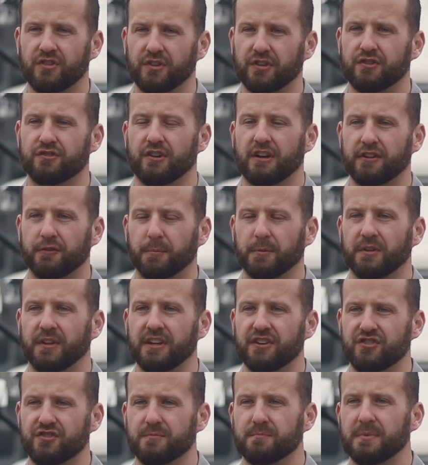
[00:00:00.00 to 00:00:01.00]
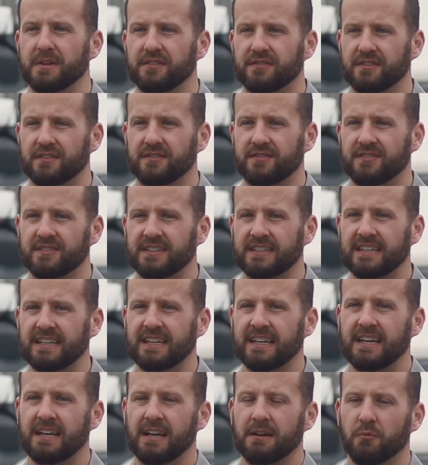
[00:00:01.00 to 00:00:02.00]
to the transportation business.
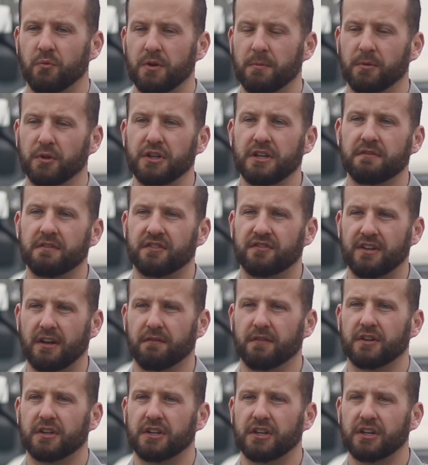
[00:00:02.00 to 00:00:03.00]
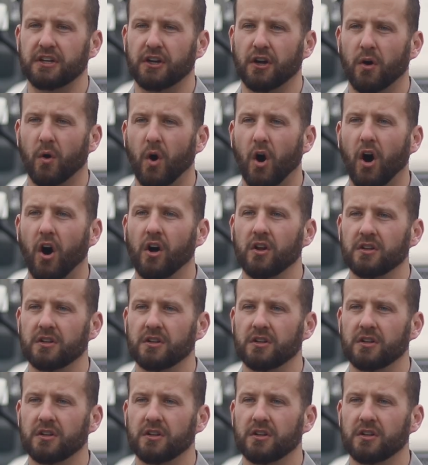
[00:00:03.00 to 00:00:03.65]
We believe it's never going to go all